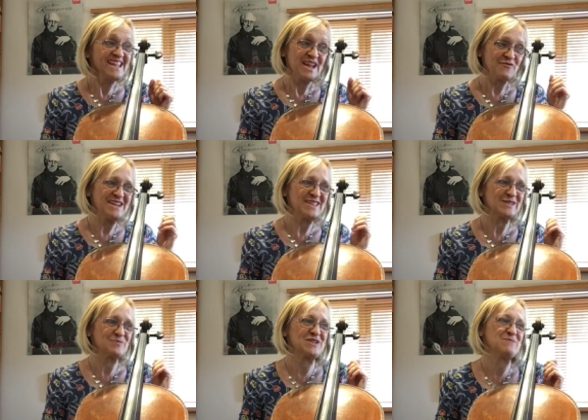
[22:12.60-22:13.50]
Really, that's
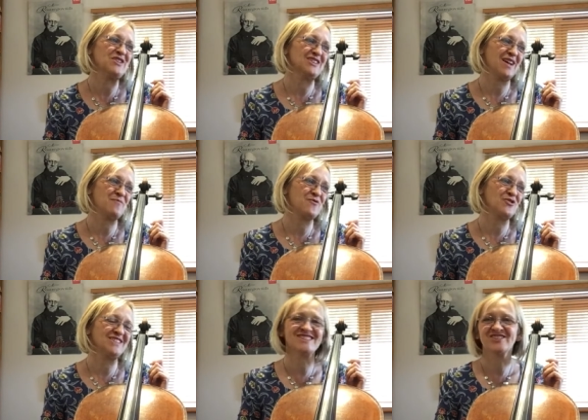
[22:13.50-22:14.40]
pretty much like brought
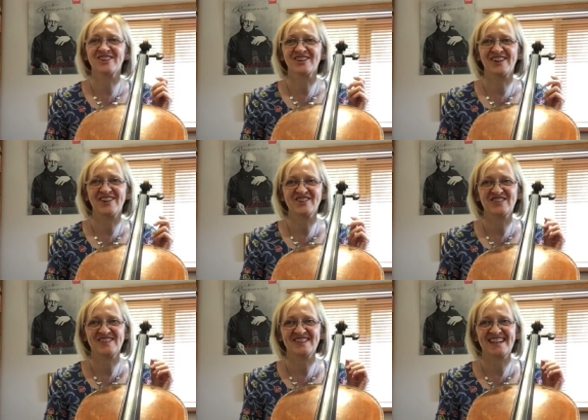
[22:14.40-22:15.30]
us to the conclusion
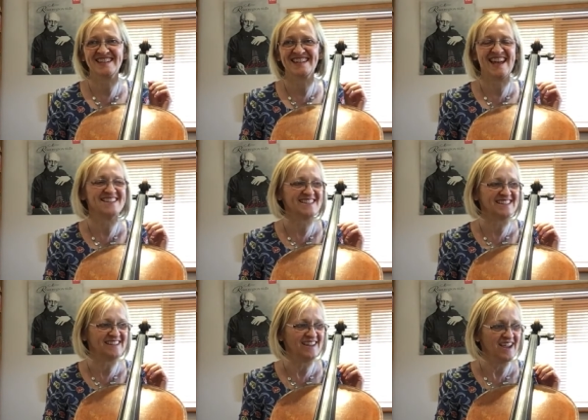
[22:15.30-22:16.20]
of today's
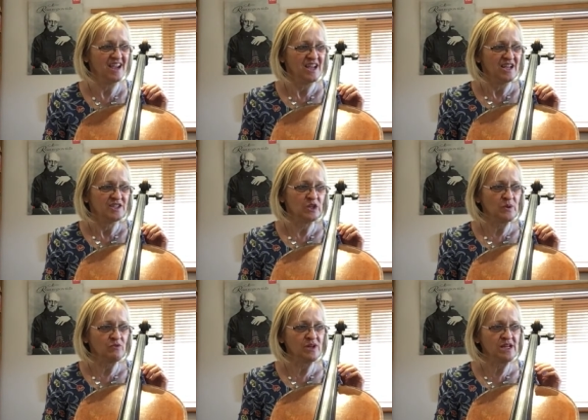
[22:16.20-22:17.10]
lesson. So
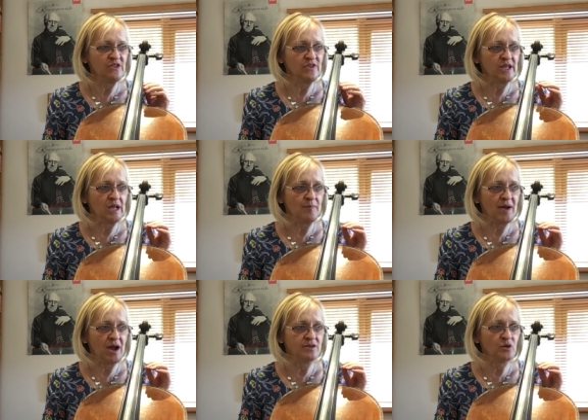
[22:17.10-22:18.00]
we're really thinking
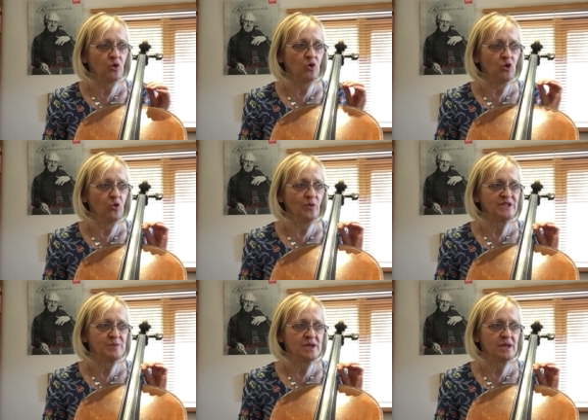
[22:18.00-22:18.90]
about always
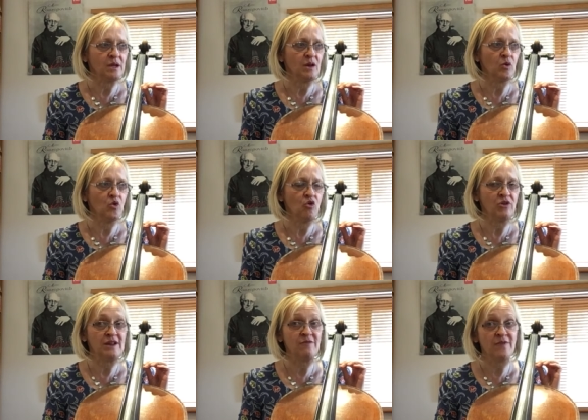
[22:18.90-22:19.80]
being
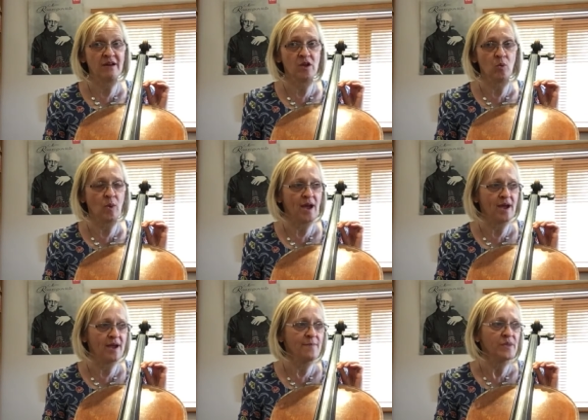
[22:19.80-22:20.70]
orally very
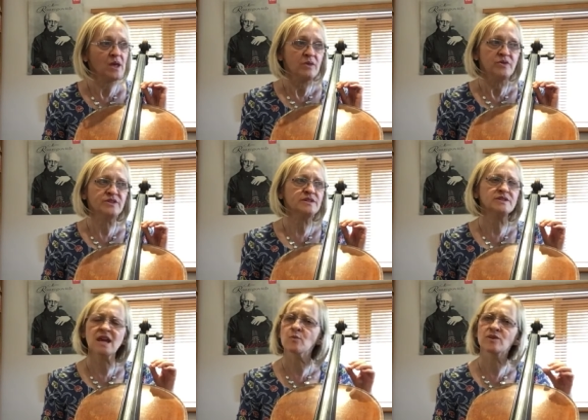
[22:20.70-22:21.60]
aware. This is the
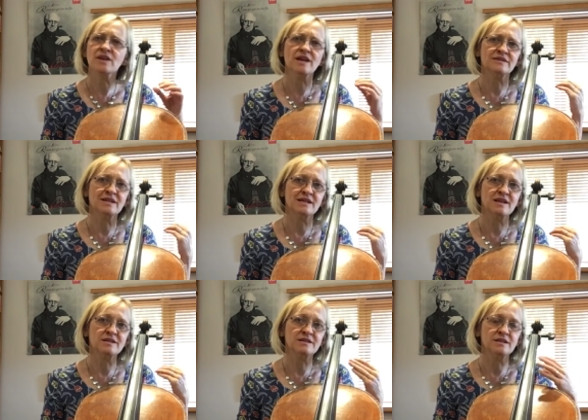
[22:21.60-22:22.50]
same with yesterday's
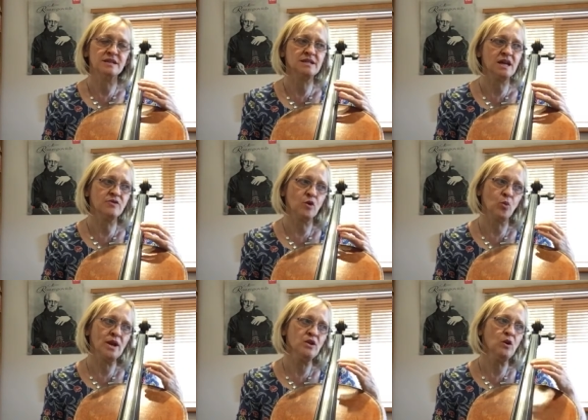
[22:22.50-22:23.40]
lesson and today, that
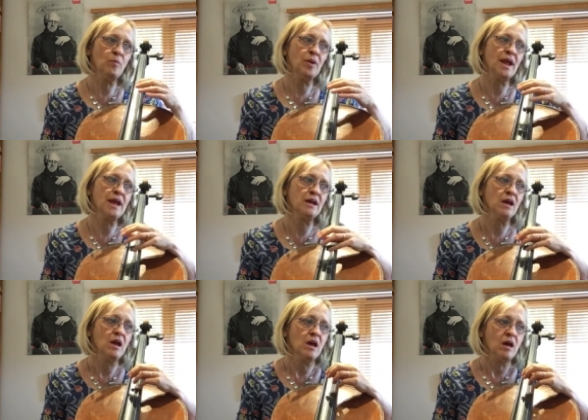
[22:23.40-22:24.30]
when you're playing
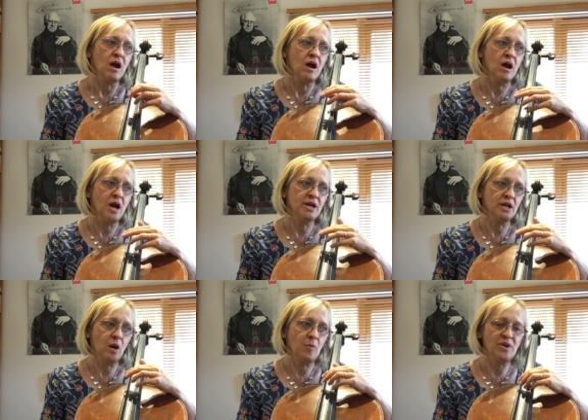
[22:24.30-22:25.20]
an
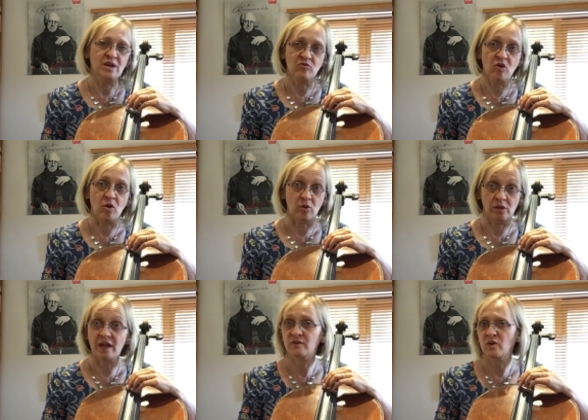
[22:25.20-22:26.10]
accompanying role,
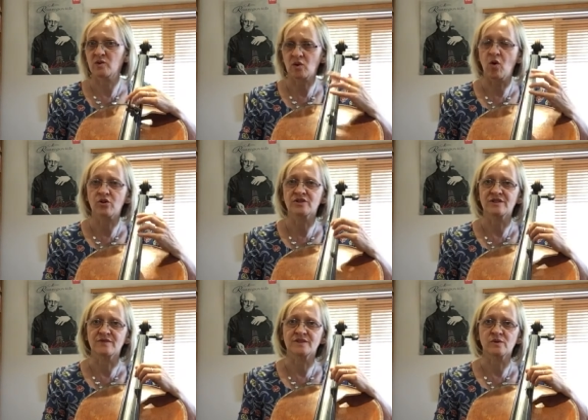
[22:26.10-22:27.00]
like those
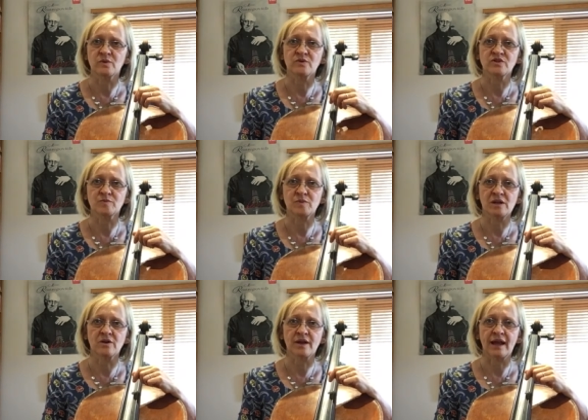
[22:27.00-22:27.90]
octaves that we've just been
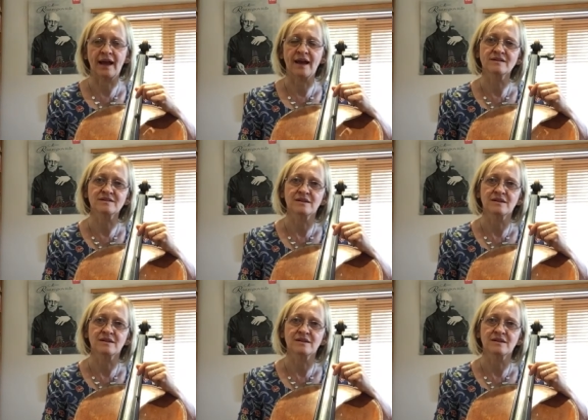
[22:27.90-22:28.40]
looking at,